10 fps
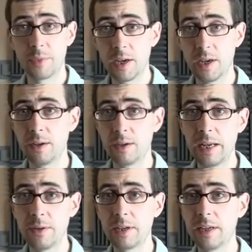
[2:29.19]
Uh,
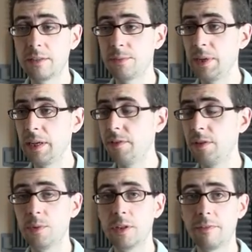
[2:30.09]
nowadays we live in
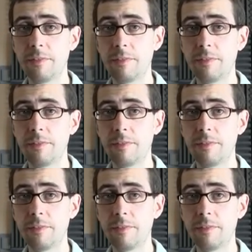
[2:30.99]
the world of